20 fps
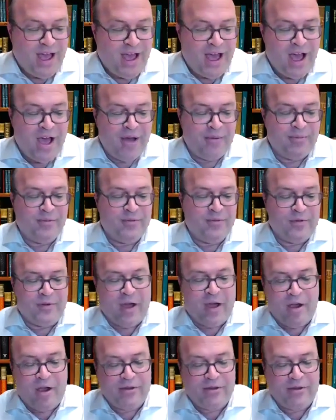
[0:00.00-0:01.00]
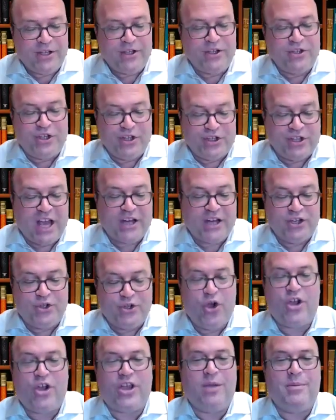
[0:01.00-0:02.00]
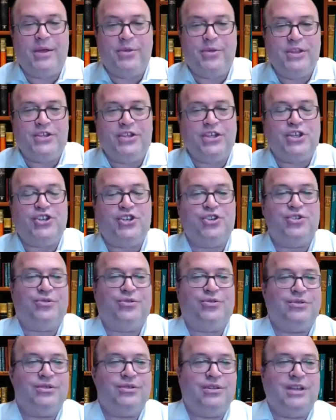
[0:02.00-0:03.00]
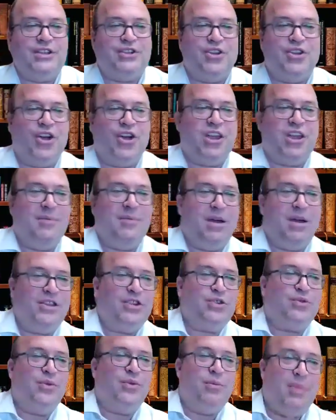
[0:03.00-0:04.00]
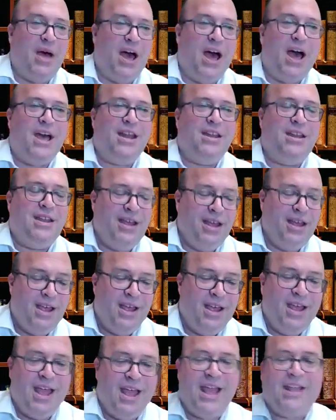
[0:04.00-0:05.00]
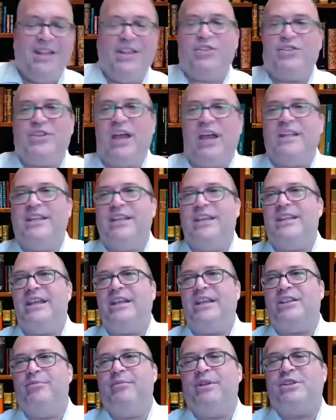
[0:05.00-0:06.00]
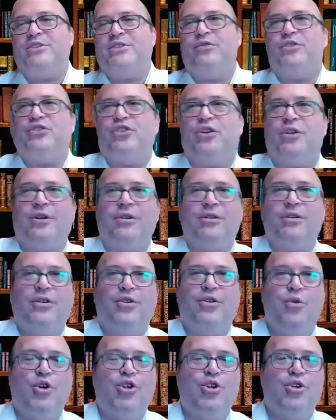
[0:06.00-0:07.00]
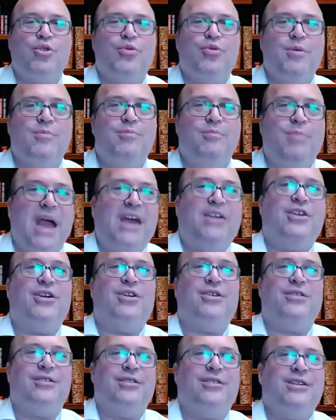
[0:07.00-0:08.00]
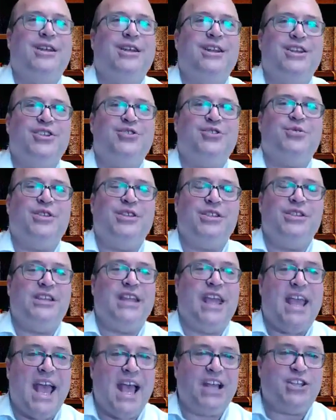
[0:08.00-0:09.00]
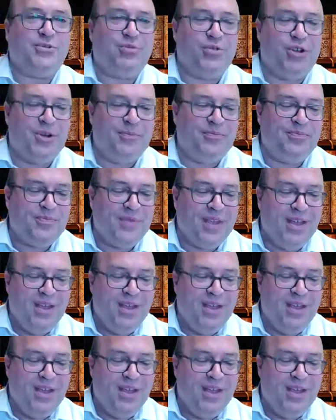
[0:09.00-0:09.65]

Rav Aaron Lichtenstein is actually talking about this issue. He's talking about this Ramban and this idea that the mitzvahs are quote unquote better in Israel than the diaspora.